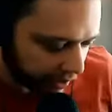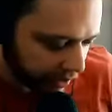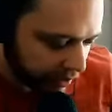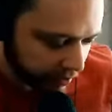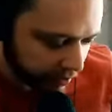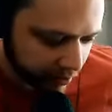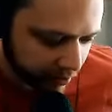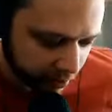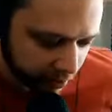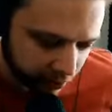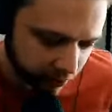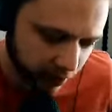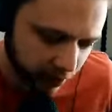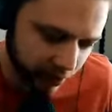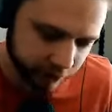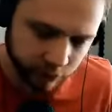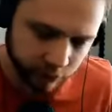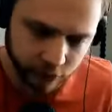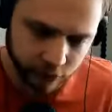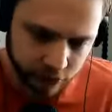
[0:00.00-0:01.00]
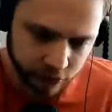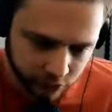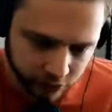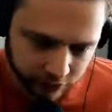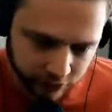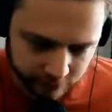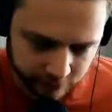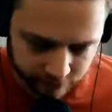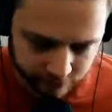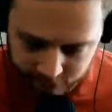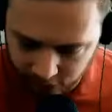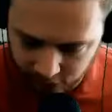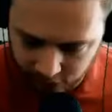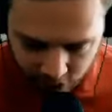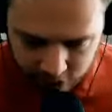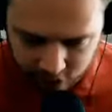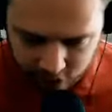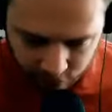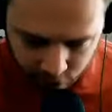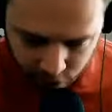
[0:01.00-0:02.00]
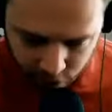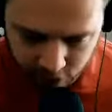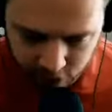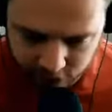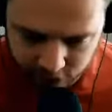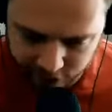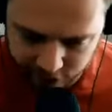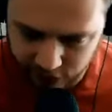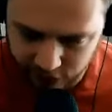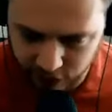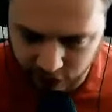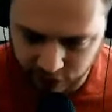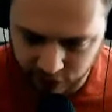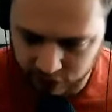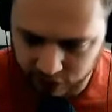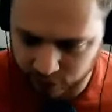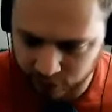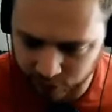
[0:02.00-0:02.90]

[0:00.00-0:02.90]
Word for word: You know, I've worked with tons of organizations.